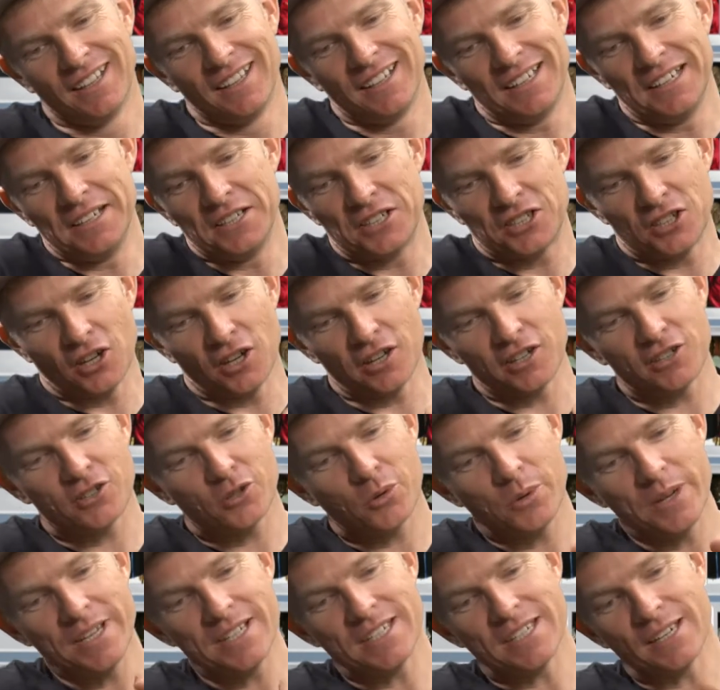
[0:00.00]
He started
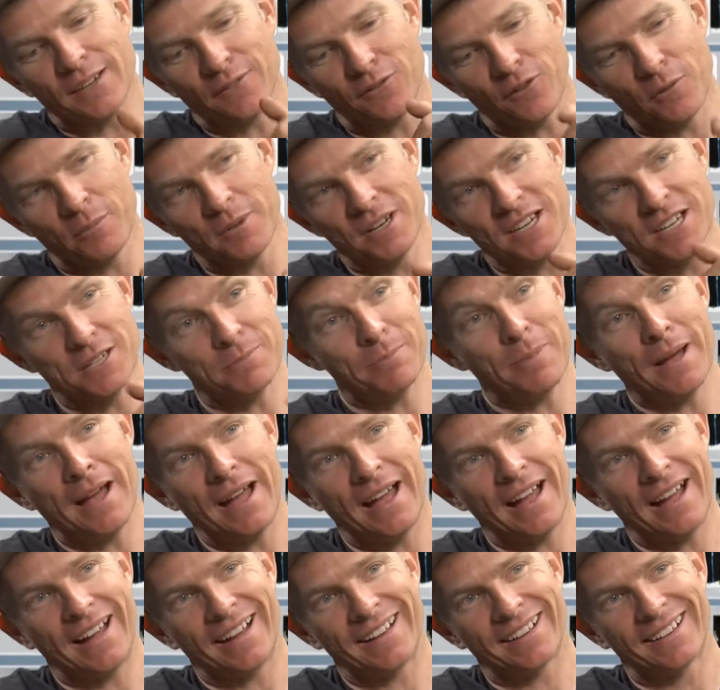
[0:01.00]
tweeting from in his
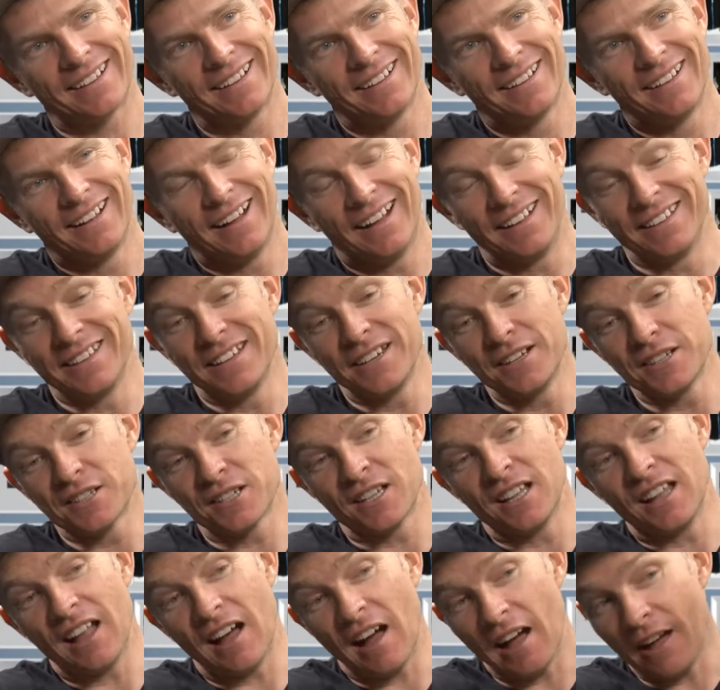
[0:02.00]
bag, and then he
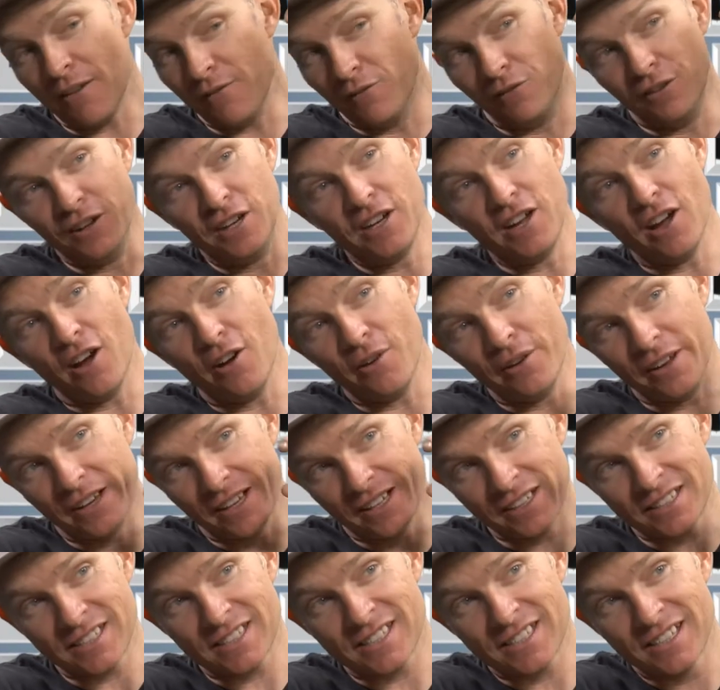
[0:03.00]
was live
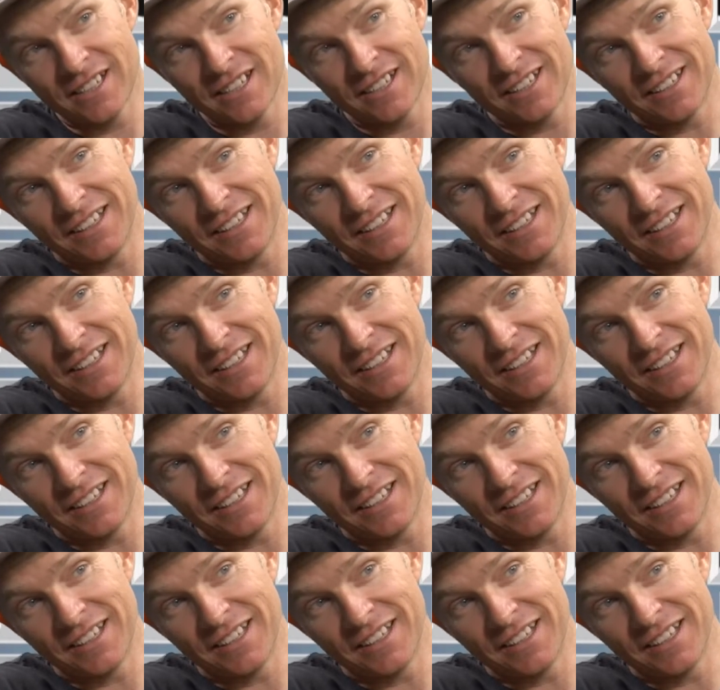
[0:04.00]
videoing it.